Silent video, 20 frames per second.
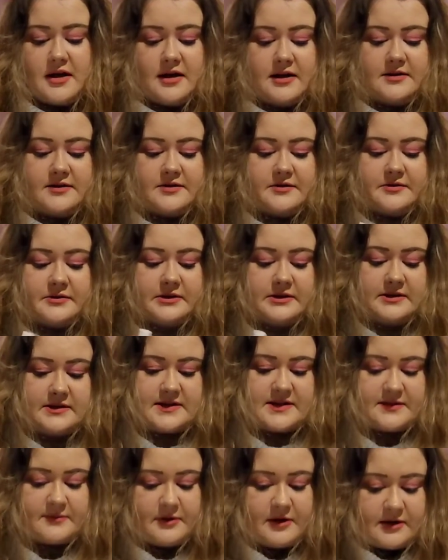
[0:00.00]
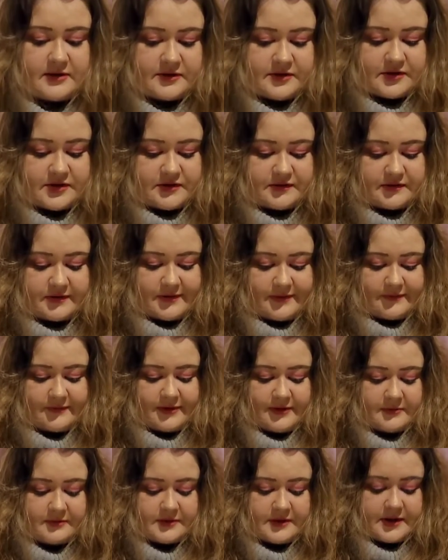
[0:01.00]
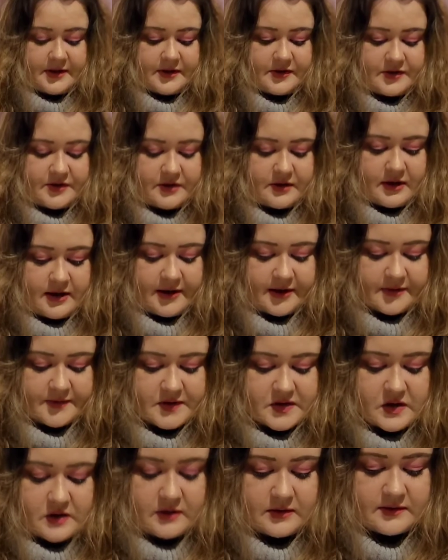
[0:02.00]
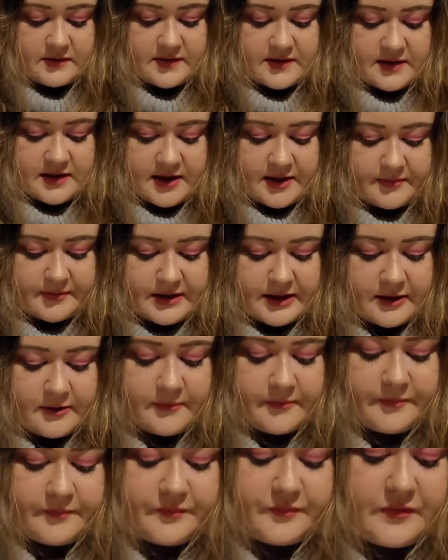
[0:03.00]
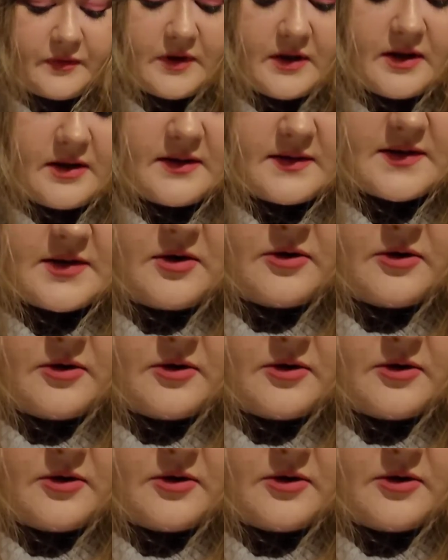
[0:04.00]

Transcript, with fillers: I'll do a little swatch of the foundation. I use it all the time now. It's